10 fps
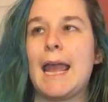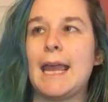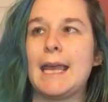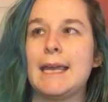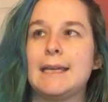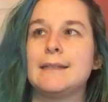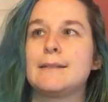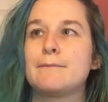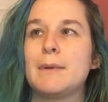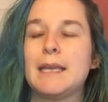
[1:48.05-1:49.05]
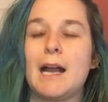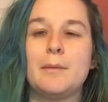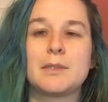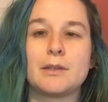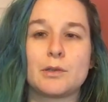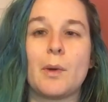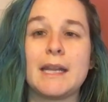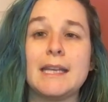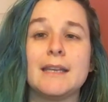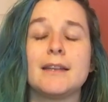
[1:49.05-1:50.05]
and we helped 20